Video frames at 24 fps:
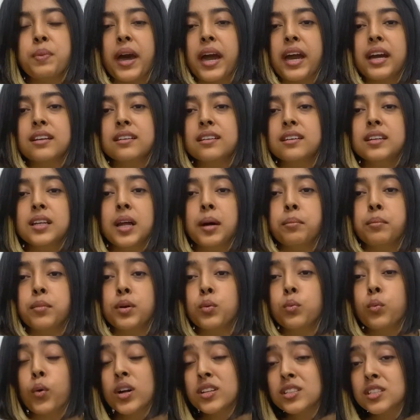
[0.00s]
bagged the number
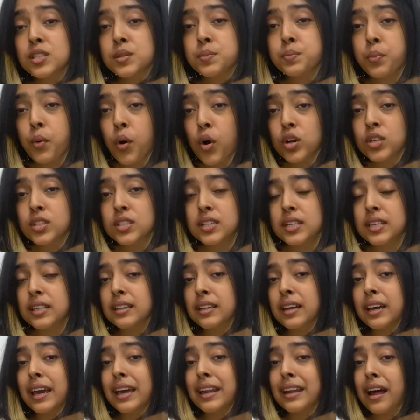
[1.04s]
one spot in
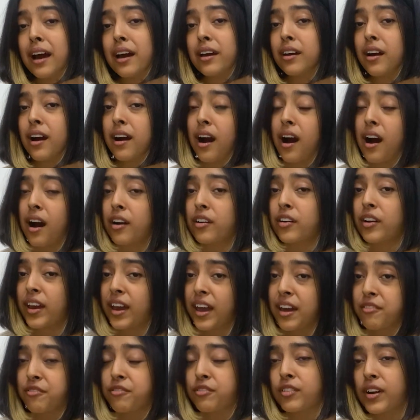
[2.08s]
the
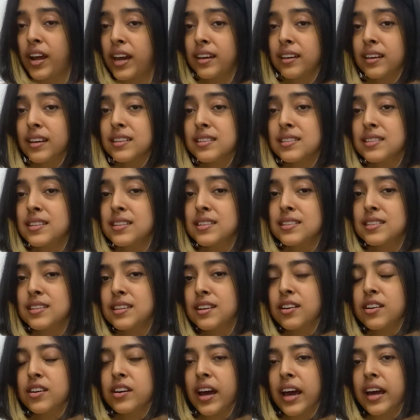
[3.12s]
NIRF rankings this
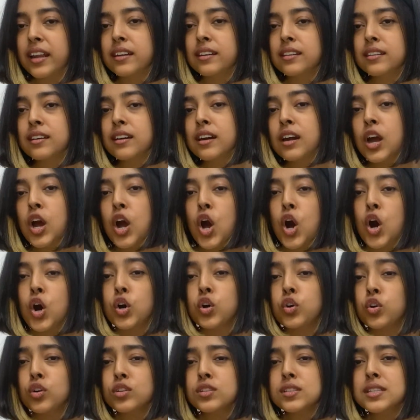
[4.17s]
year, and
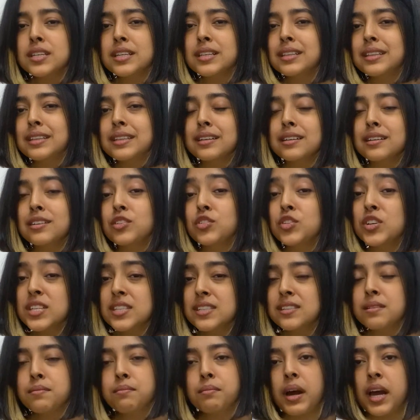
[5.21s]
crossing the
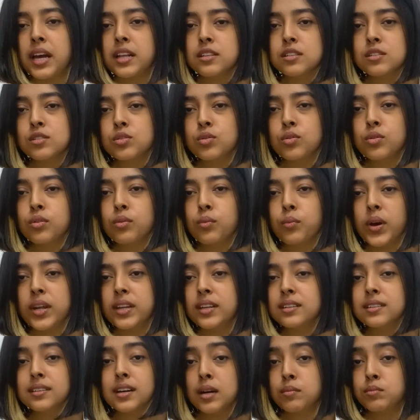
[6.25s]
recent milestone when
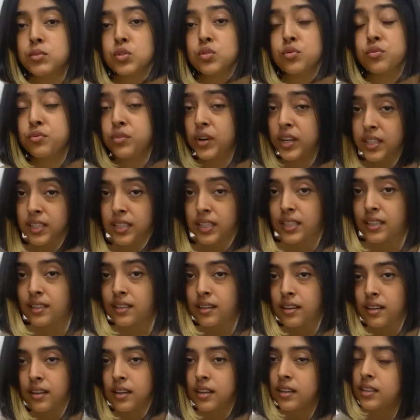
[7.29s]
it comes to funding
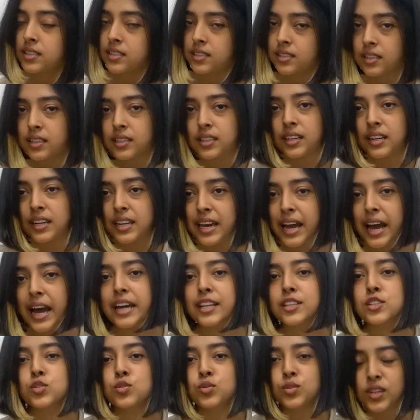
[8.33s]
certainly
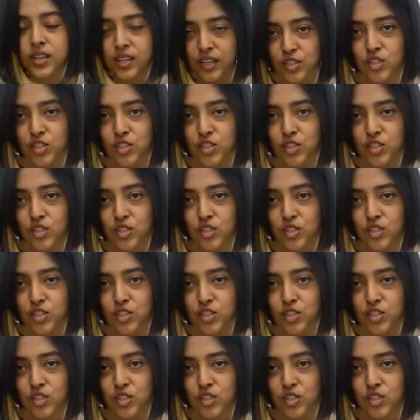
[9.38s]
adds to their